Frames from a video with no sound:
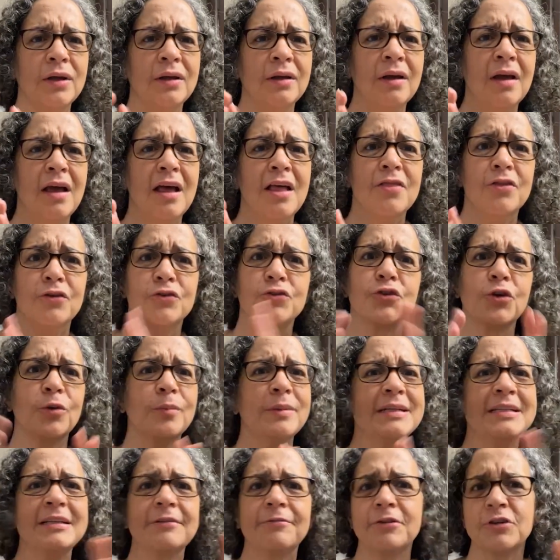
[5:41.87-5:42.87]
when there's so
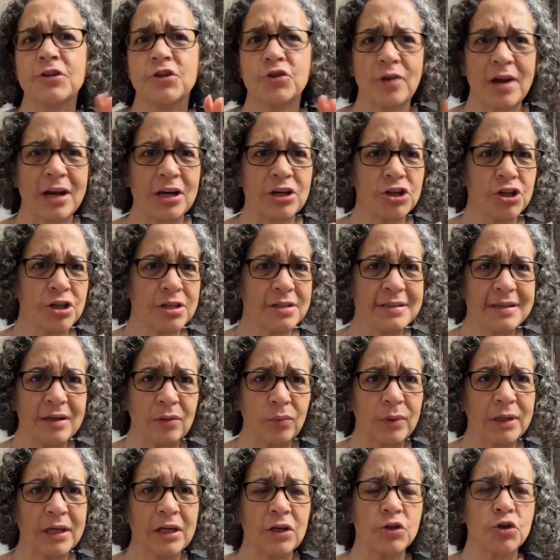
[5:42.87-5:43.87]
many different strategies
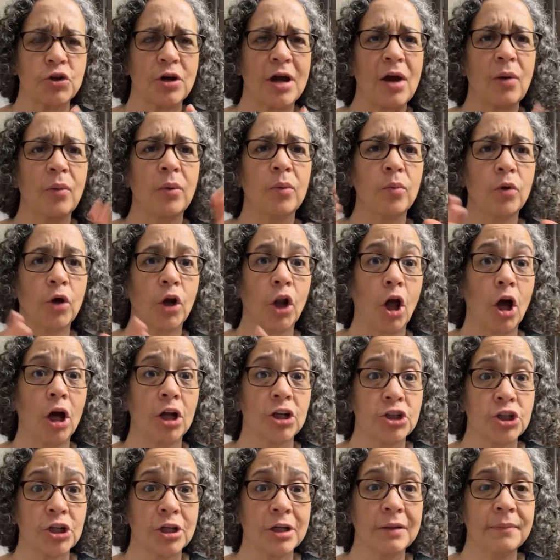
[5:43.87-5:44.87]
that we can try when we're
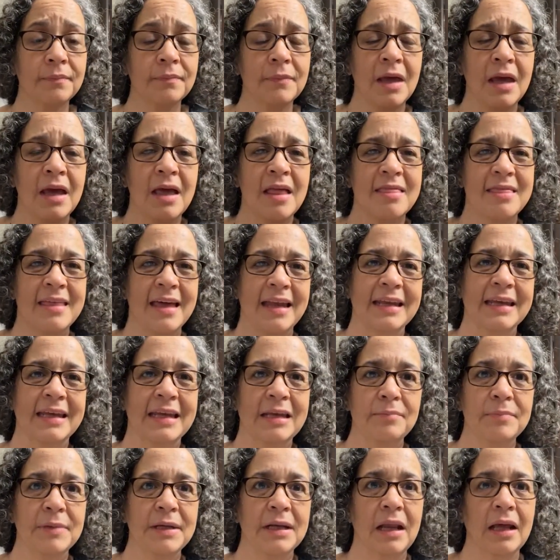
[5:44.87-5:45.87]
launching, that it
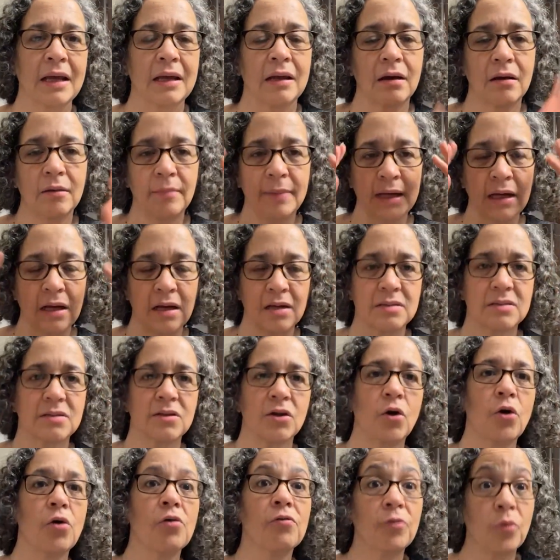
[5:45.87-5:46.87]
can be like, oh my gosh,
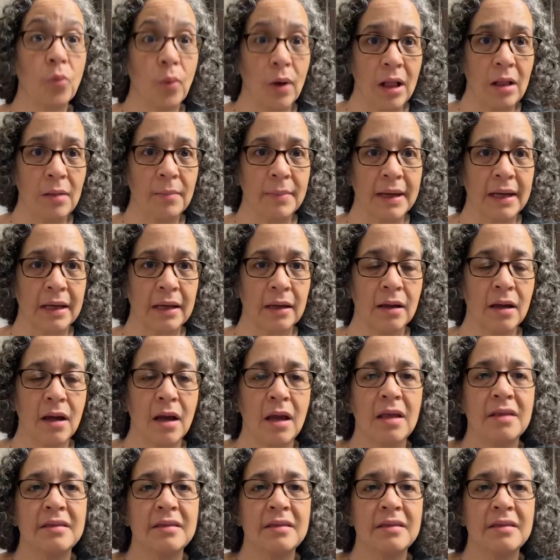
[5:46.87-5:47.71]
so overwhelming.